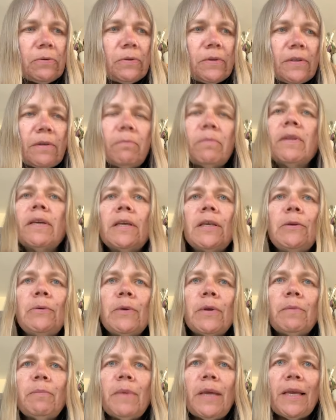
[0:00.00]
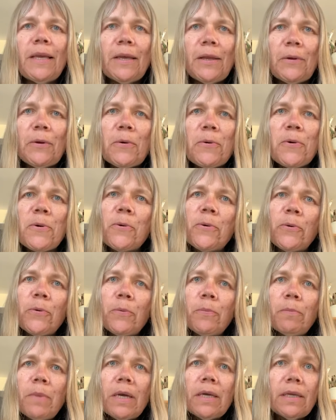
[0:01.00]
something you can make at
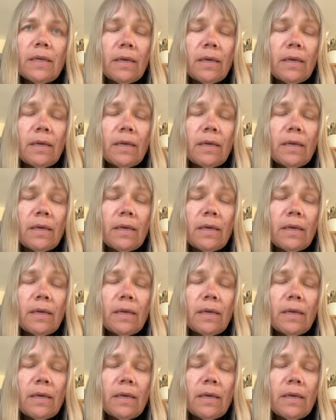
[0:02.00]
home